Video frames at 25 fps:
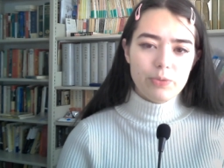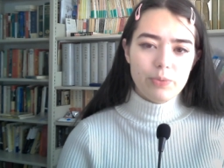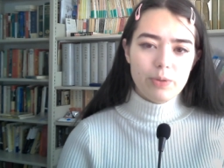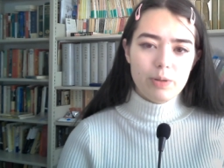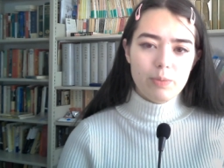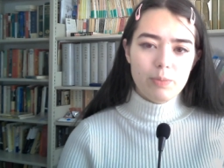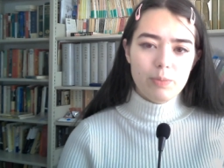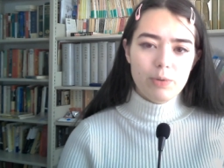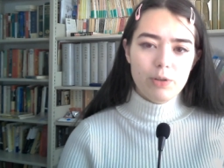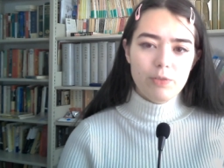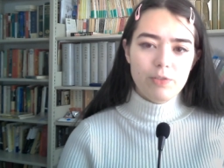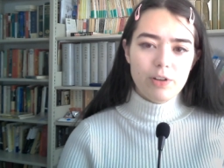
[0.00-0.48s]
we
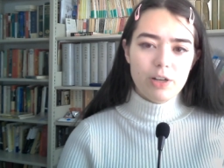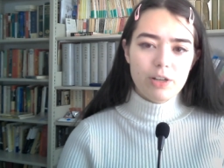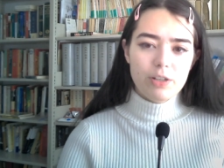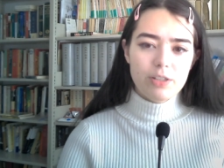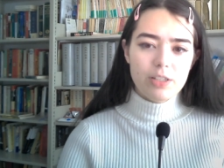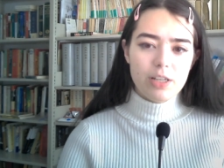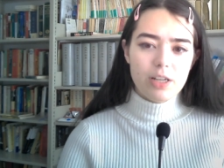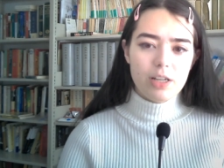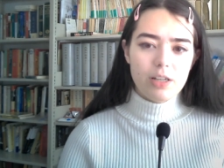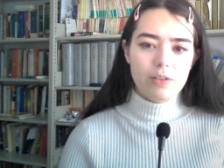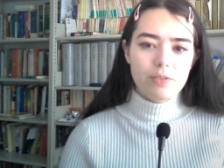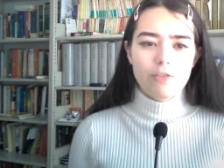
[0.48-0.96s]
remove
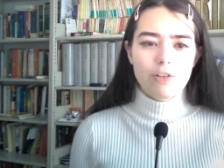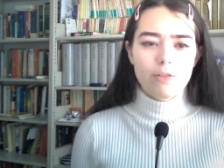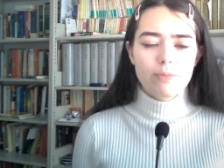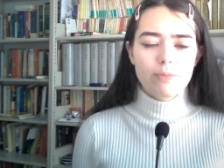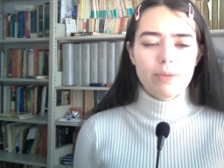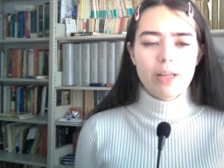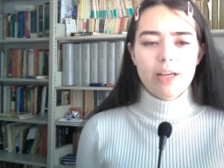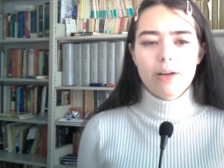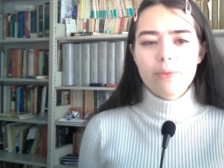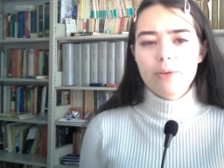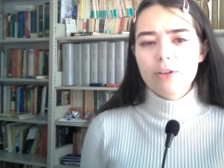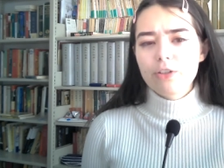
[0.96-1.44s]
ourselves from
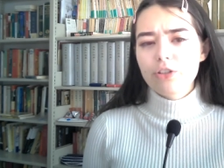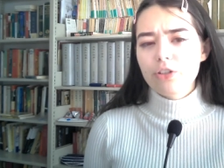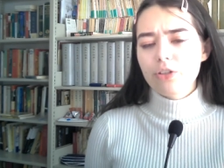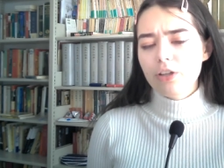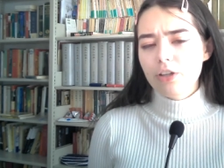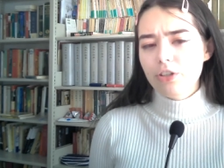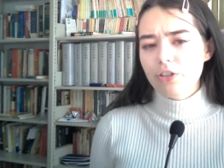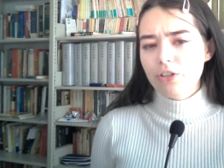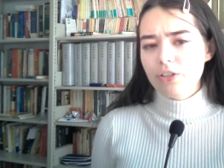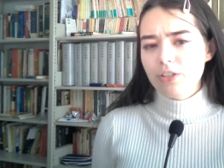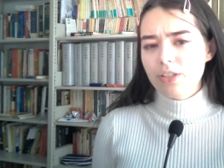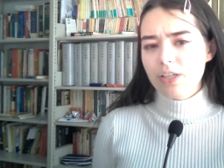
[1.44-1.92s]
that original
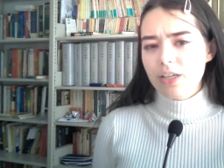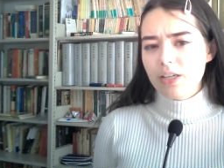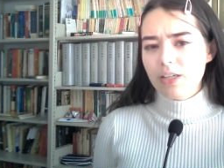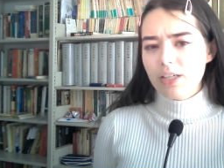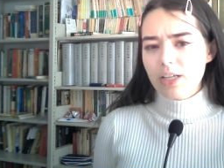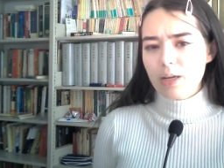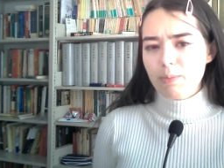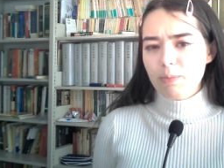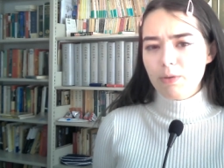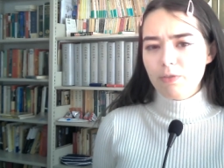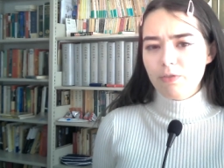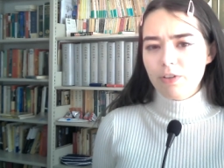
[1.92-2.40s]
urgency and
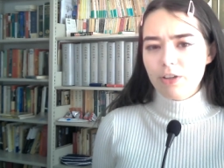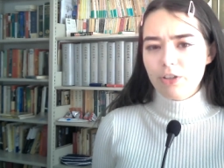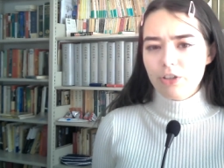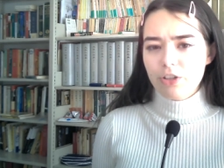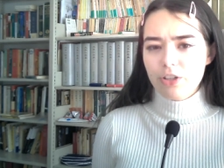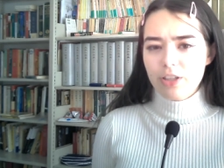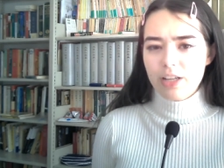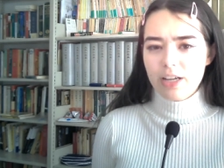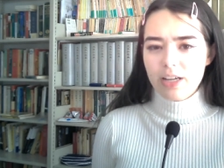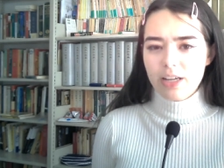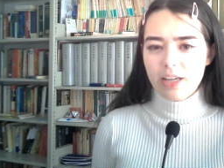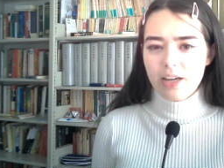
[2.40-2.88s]
double
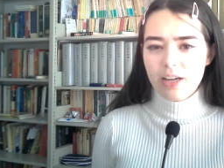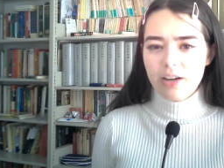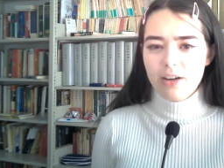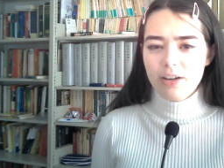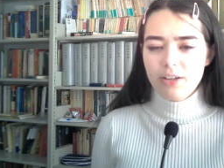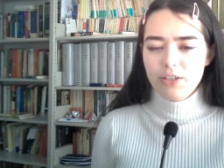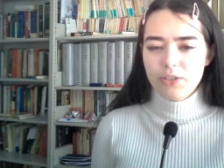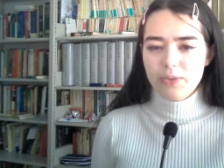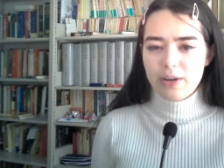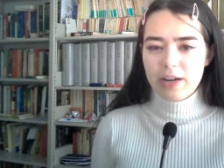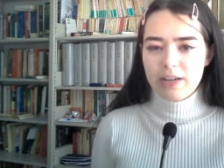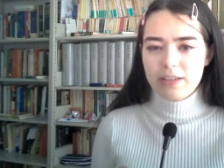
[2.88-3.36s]
vision that
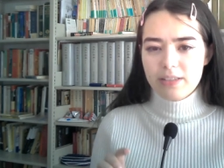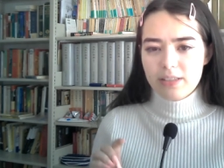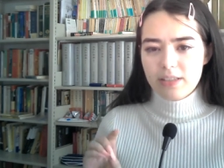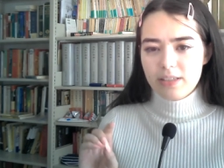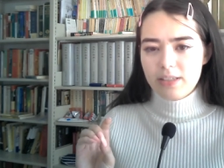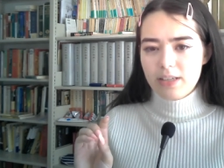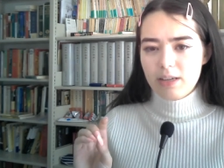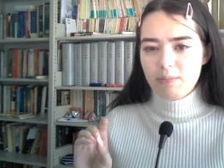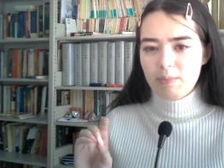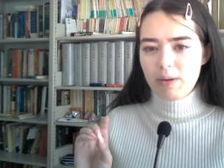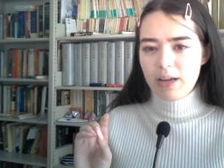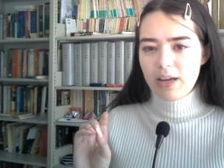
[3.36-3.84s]
characterized the
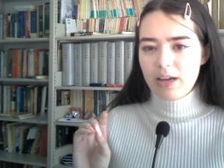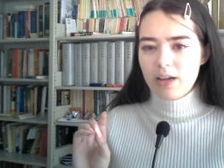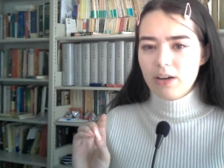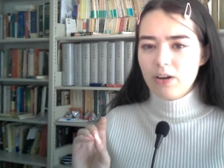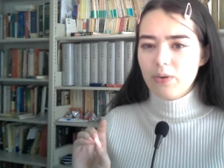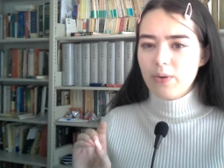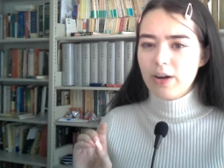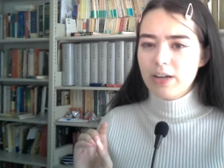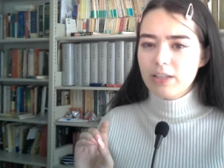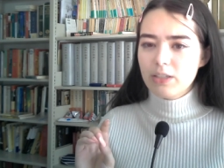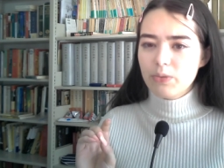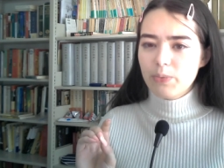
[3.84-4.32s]
Tenmei
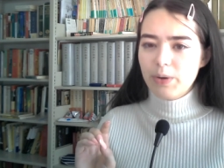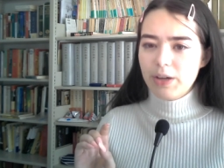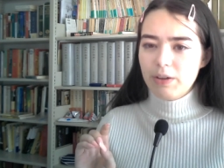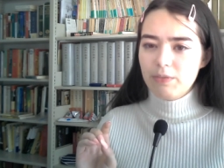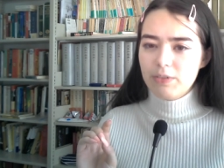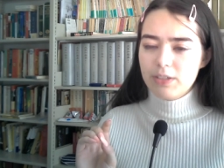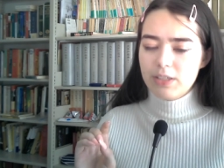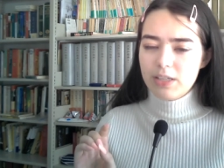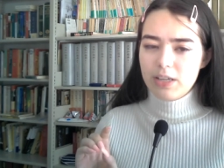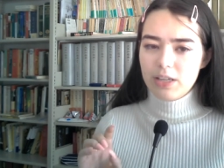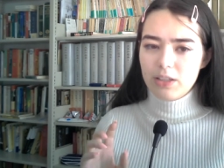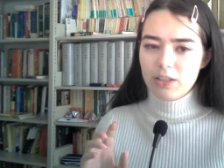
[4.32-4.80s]
Edoites way of
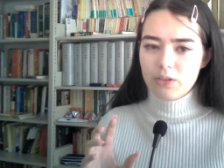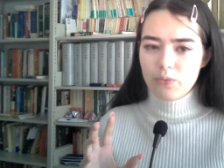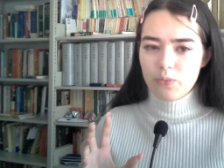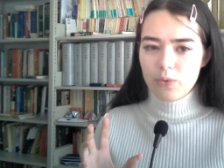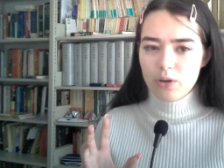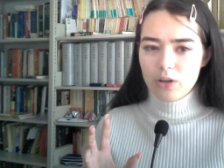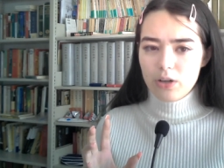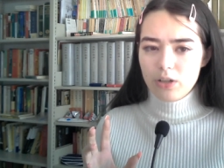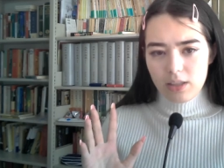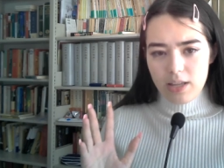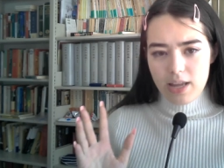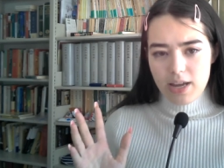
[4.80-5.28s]
seeing the
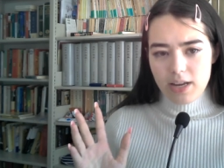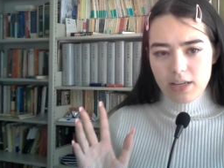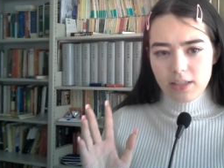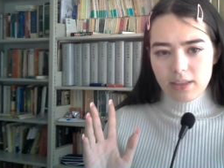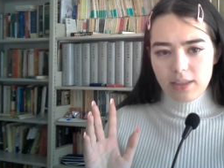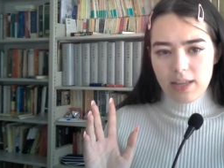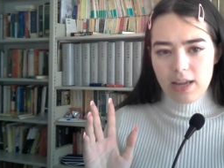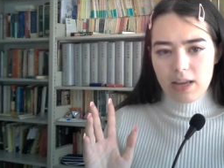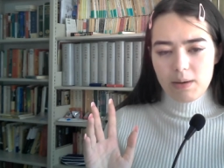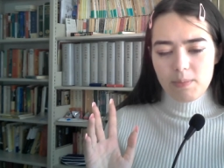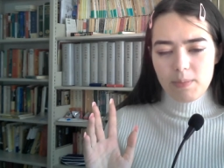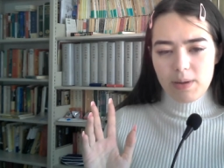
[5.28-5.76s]
world. Like
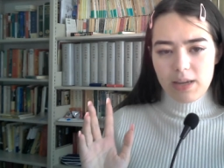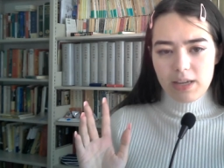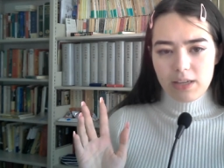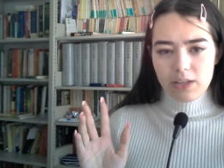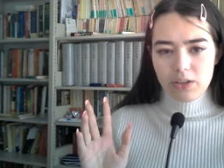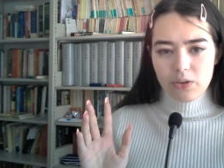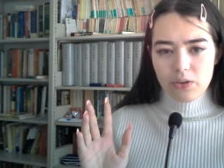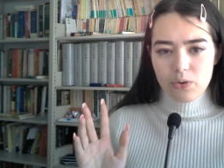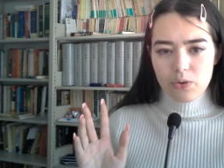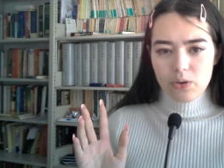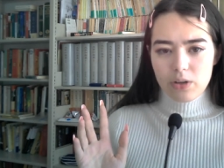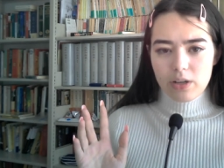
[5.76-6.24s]
Tenmei
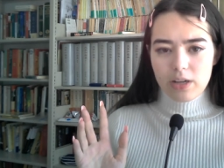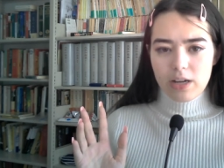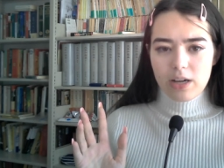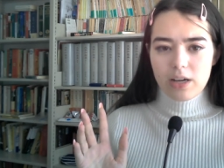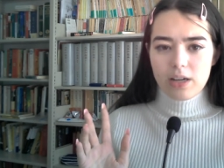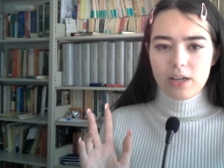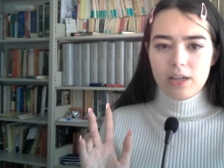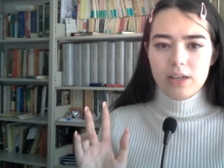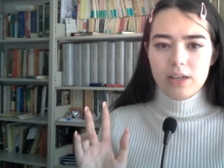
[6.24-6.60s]
Kyoka,